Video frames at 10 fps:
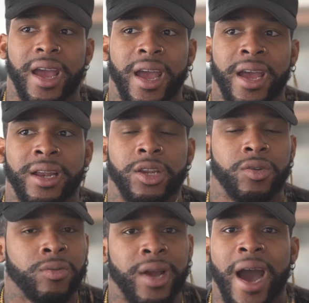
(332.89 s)
And
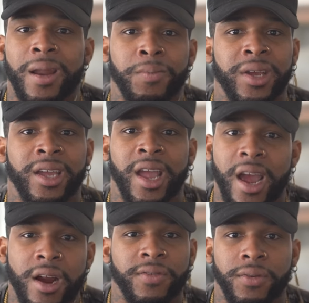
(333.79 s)
you got to be
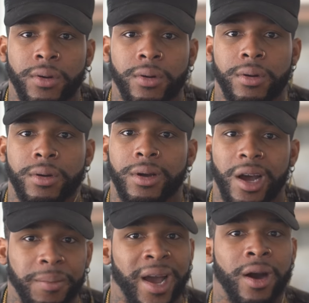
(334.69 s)
careful
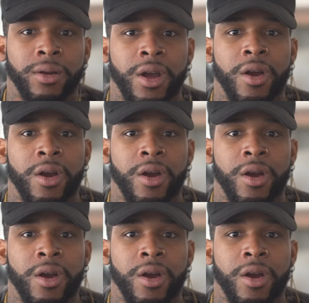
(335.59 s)
about